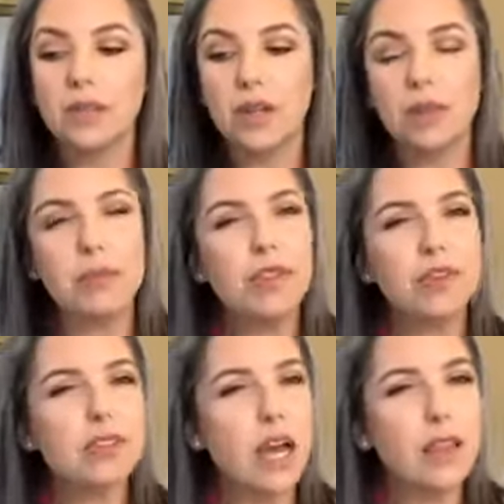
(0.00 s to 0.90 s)
You know, maybe there's
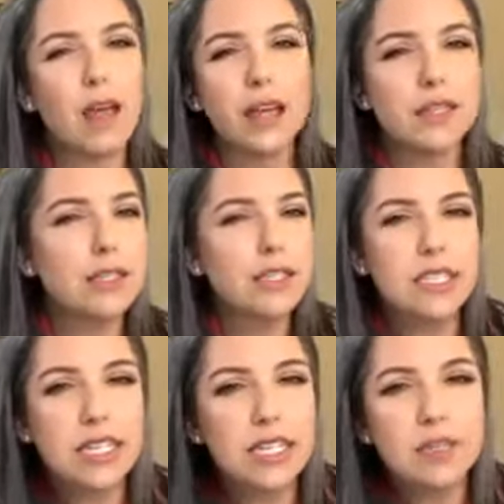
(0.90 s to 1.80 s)
not a lot to
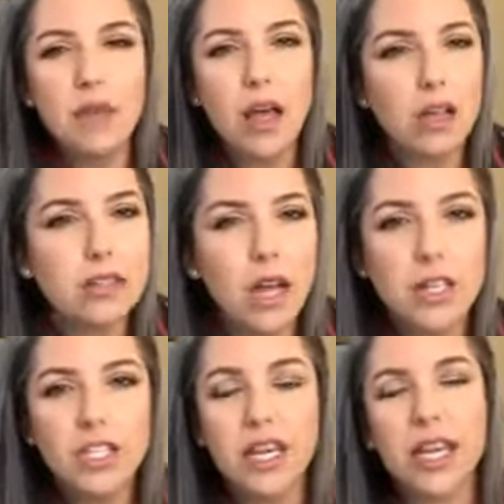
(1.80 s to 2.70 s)
see, smell,
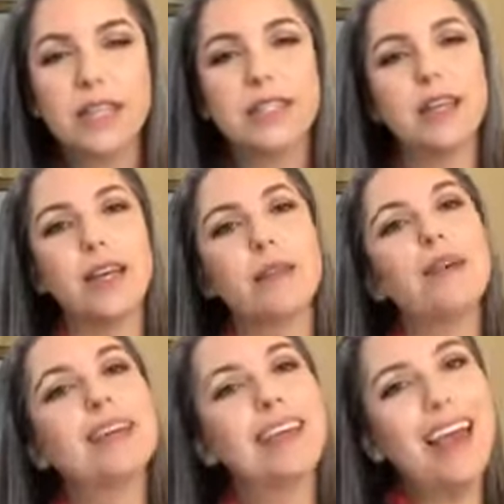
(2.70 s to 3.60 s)
touch, taste,
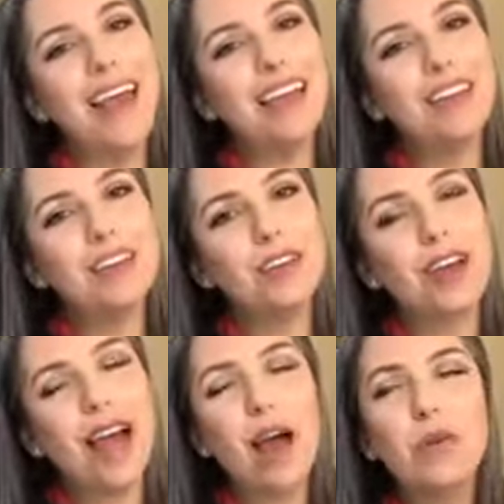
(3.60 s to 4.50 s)
but yet
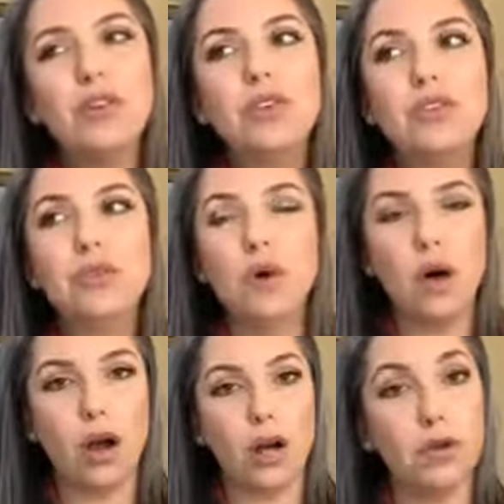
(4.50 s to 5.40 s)
how you
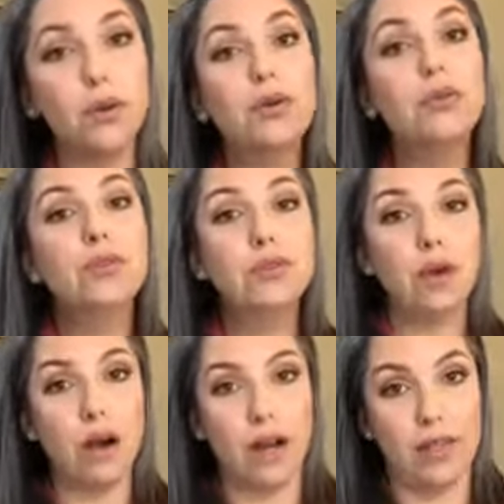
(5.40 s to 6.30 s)
are and who you
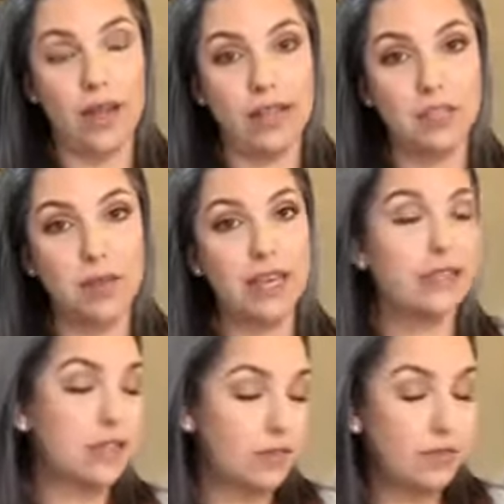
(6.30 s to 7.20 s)
are in that space
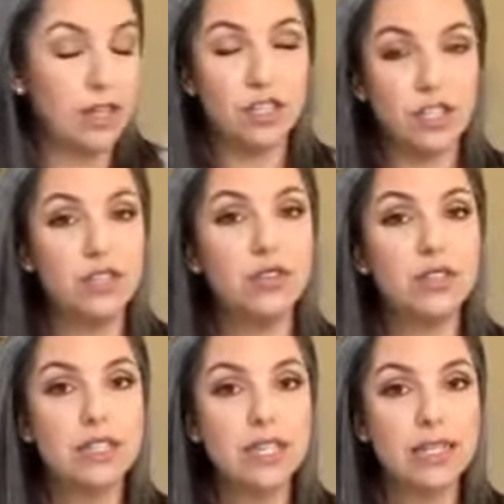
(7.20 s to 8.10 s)
of, let's just use
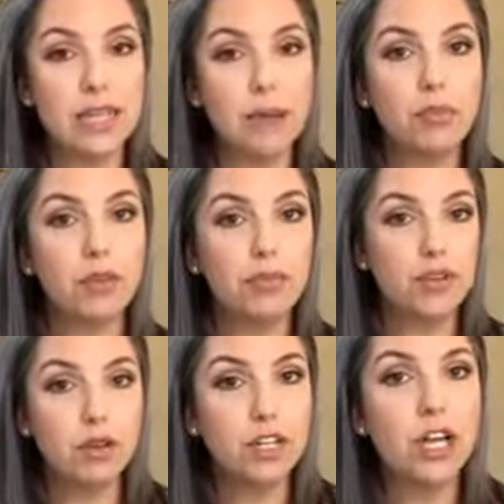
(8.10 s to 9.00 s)
the example of
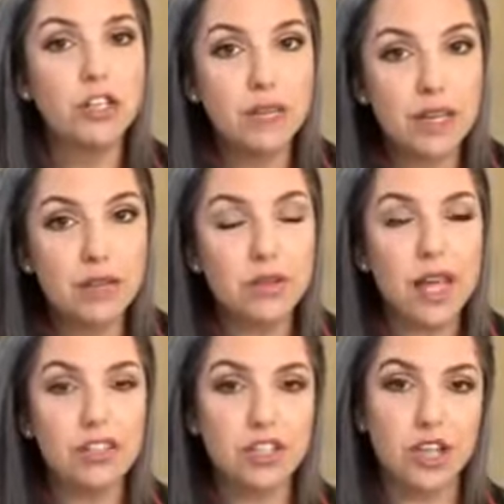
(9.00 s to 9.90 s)
no judgment or
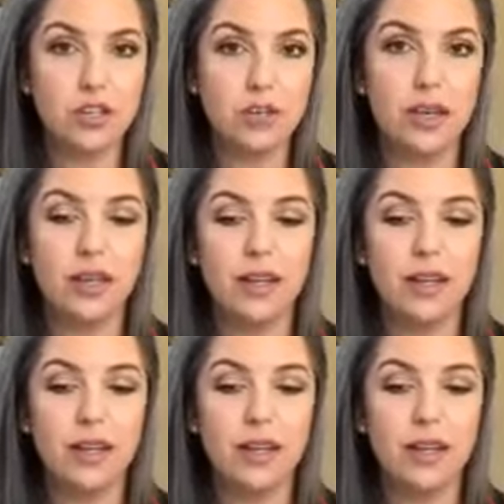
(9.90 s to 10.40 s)
less judgment.